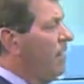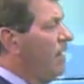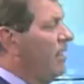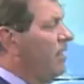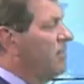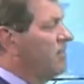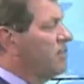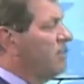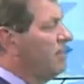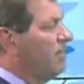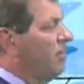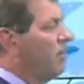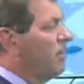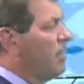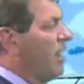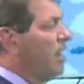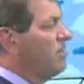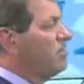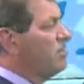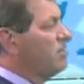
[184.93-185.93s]
in some
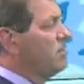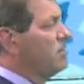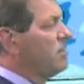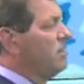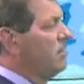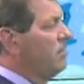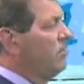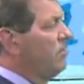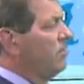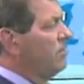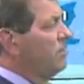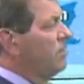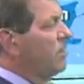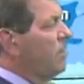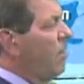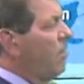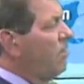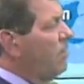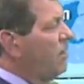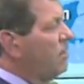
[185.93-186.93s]
locations in North
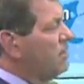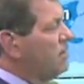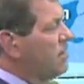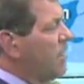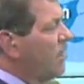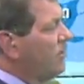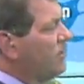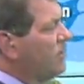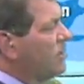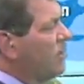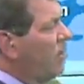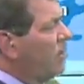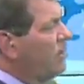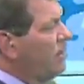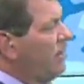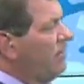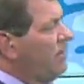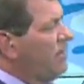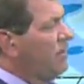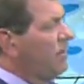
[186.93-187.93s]
Dakota, South Dakota,
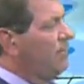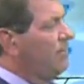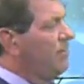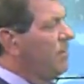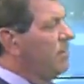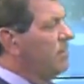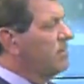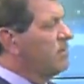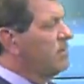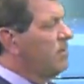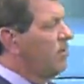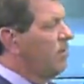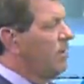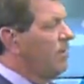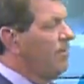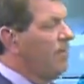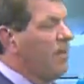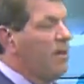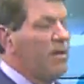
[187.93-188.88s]
even into Minnesota